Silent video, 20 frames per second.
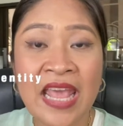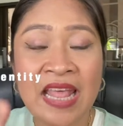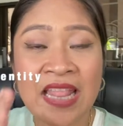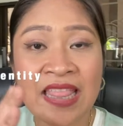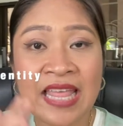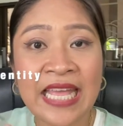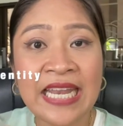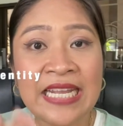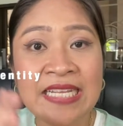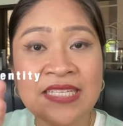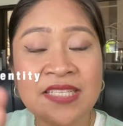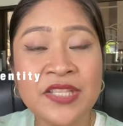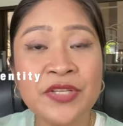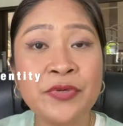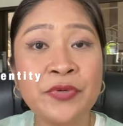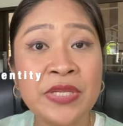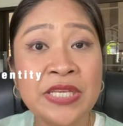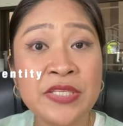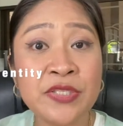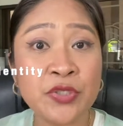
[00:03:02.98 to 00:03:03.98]
That is the
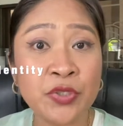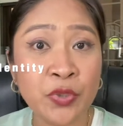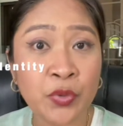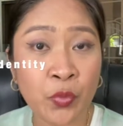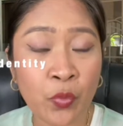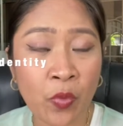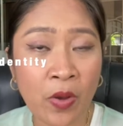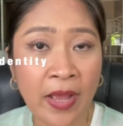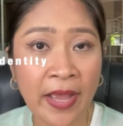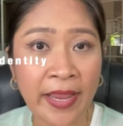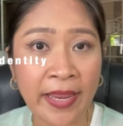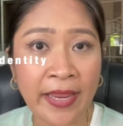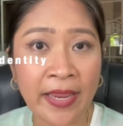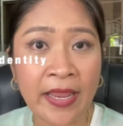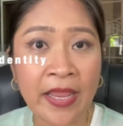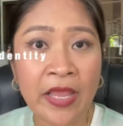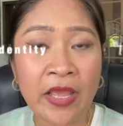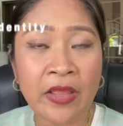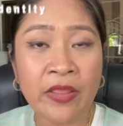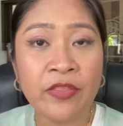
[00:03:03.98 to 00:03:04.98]
reason why
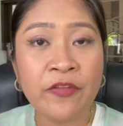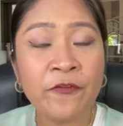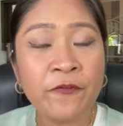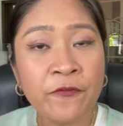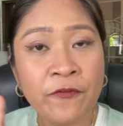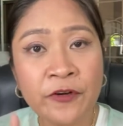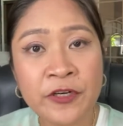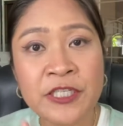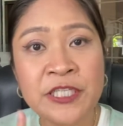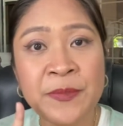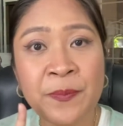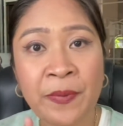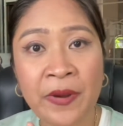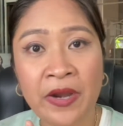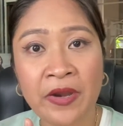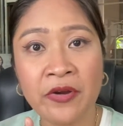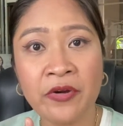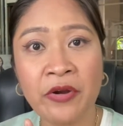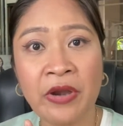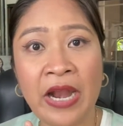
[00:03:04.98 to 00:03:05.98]
the first
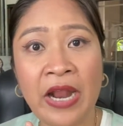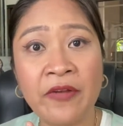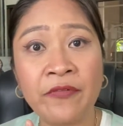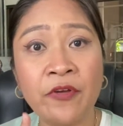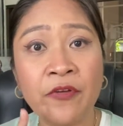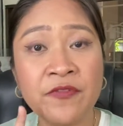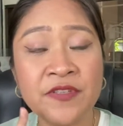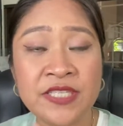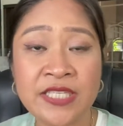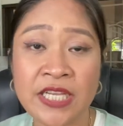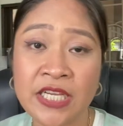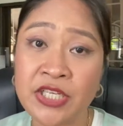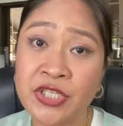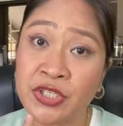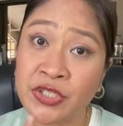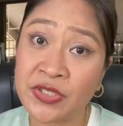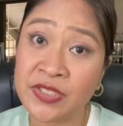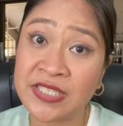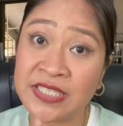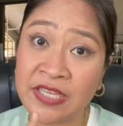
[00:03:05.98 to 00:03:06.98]
paragraph of
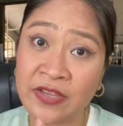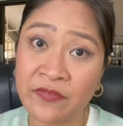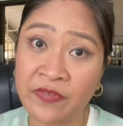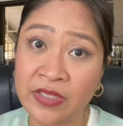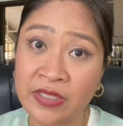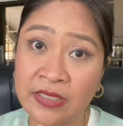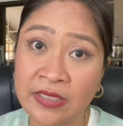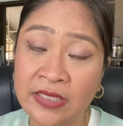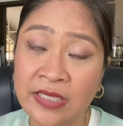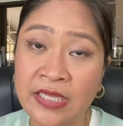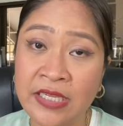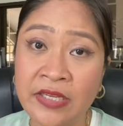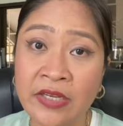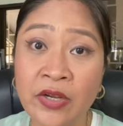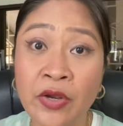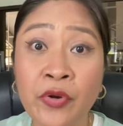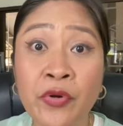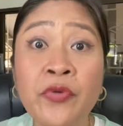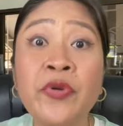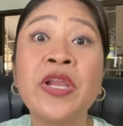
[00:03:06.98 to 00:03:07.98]
Section 17
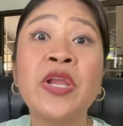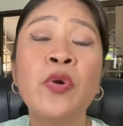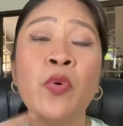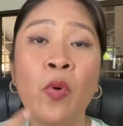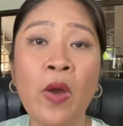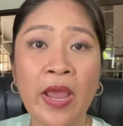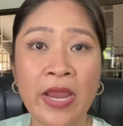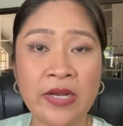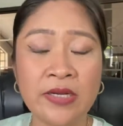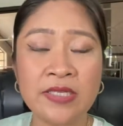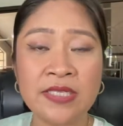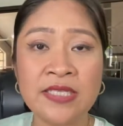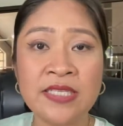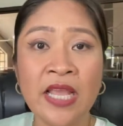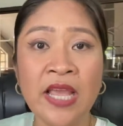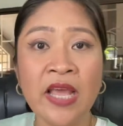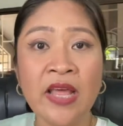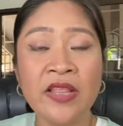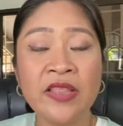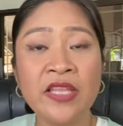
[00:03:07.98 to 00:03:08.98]
requires
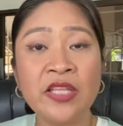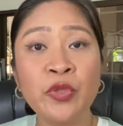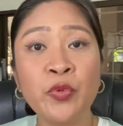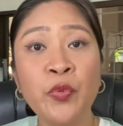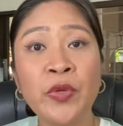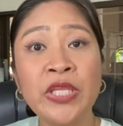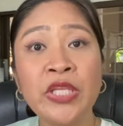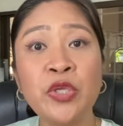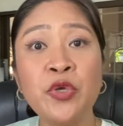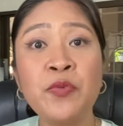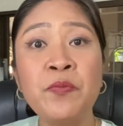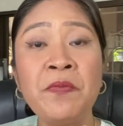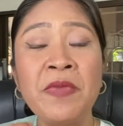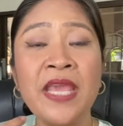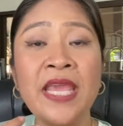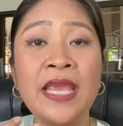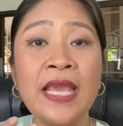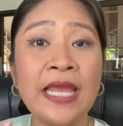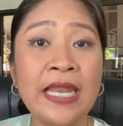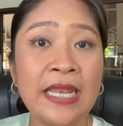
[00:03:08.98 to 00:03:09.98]
that when you
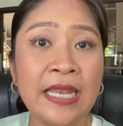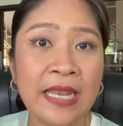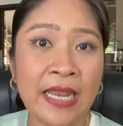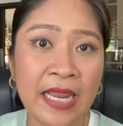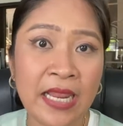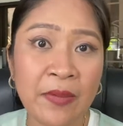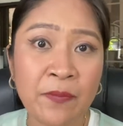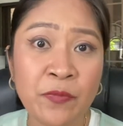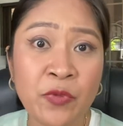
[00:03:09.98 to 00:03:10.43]
make a name,